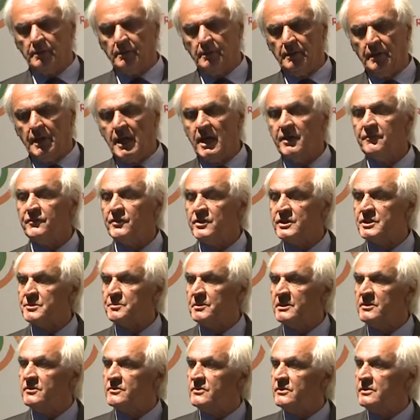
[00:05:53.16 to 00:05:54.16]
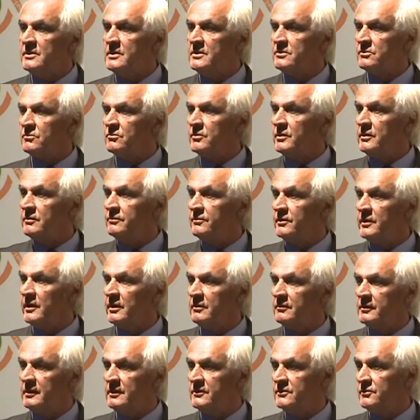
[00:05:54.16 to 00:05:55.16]
life expectancy is
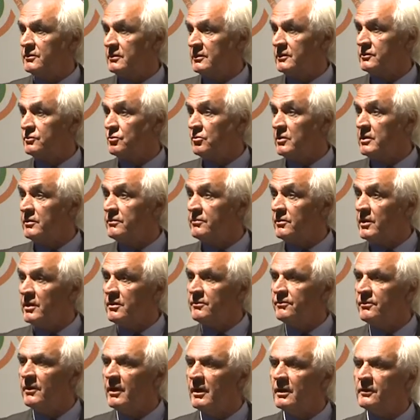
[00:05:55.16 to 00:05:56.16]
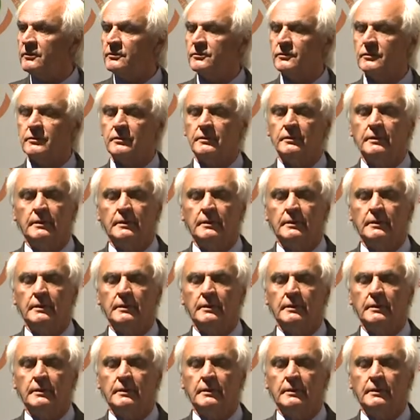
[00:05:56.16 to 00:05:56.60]
going very fast,